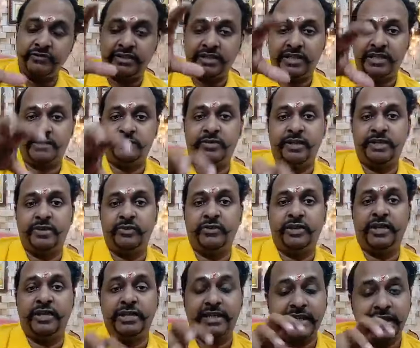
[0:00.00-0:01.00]
with respect to
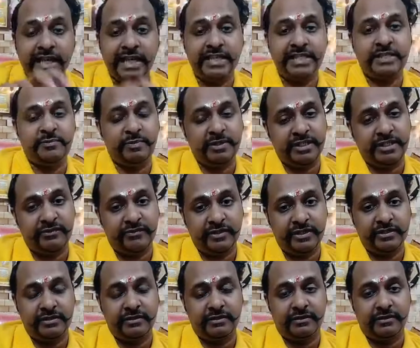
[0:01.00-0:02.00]
that age
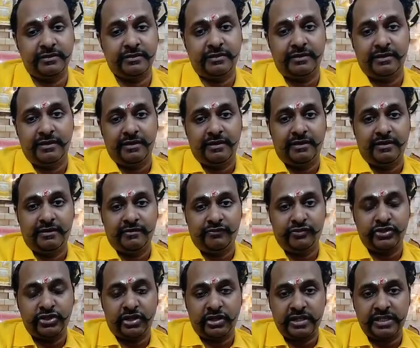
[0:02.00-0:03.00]
specific
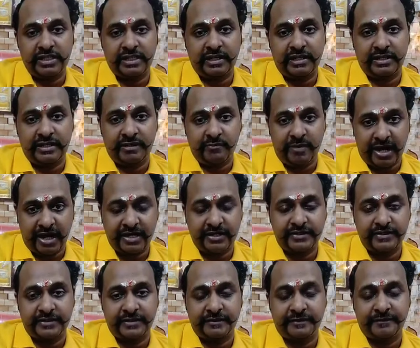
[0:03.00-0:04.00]
physiological
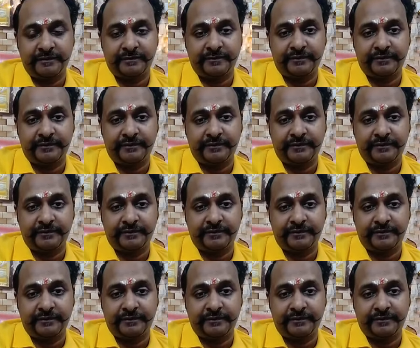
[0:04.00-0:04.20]
demands